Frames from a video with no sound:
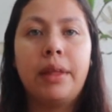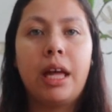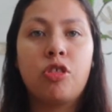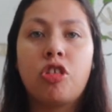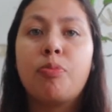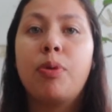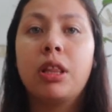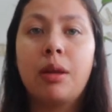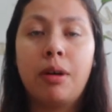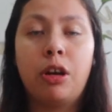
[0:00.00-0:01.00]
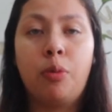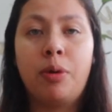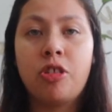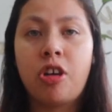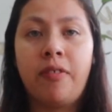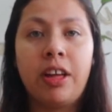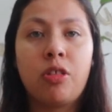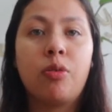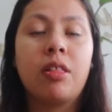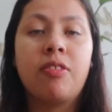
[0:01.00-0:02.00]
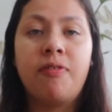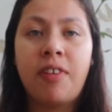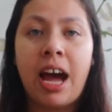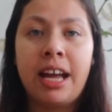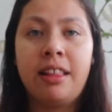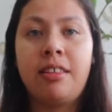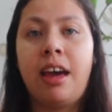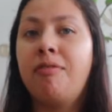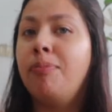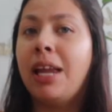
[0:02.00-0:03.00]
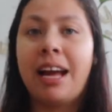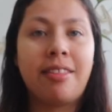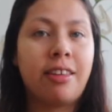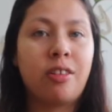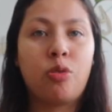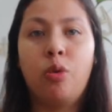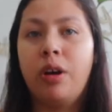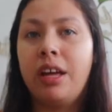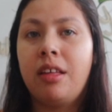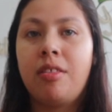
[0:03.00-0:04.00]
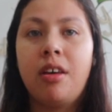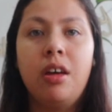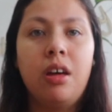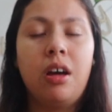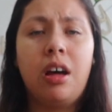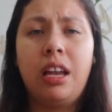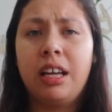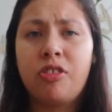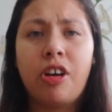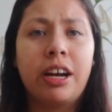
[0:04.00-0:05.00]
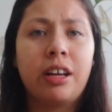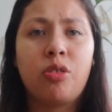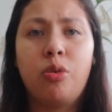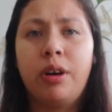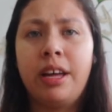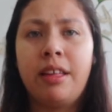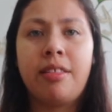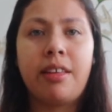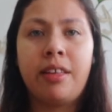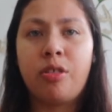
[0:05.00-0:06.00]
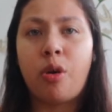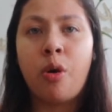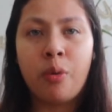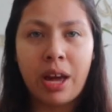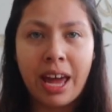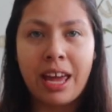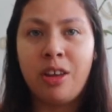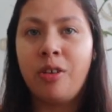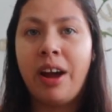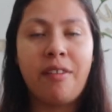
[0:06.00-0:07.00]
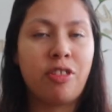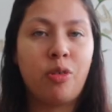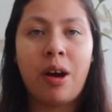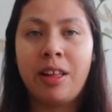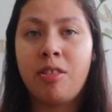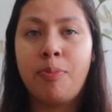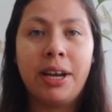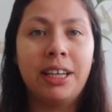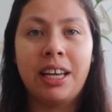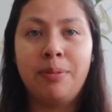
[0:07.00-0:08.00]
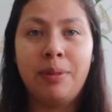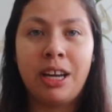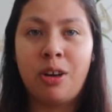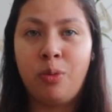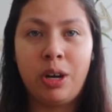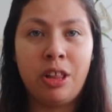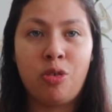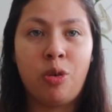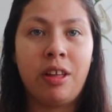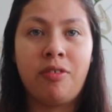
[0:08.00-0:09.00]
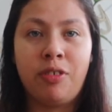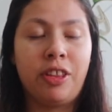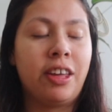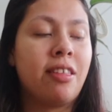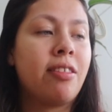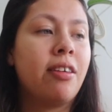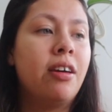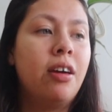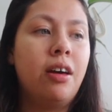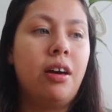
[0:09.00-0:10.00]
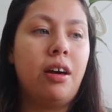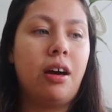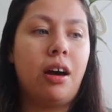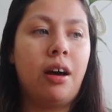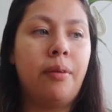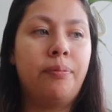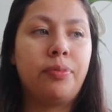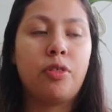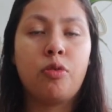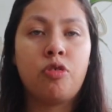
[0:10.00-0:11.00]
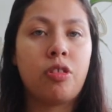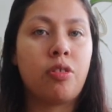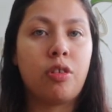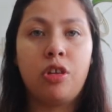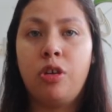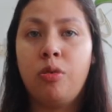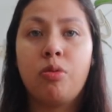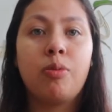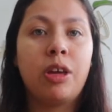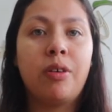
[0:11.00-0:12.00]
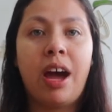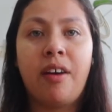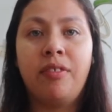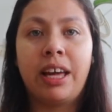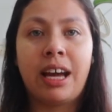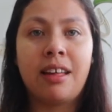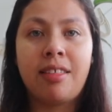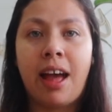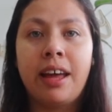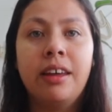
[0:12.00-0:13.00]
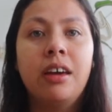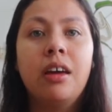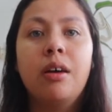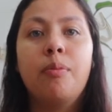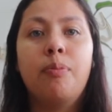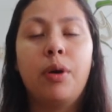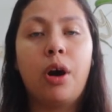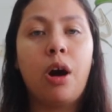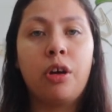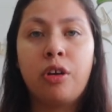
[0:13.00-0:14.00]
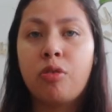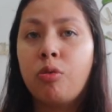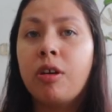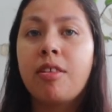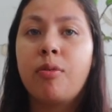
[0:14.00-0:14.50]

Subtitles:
just put them on open shelving. So it's fine to have plastic toys, electronic toys. It's okay. You don't have to go out and spend a lot of money on wooden toys for this. So just use what you have, like I said. Put all your toys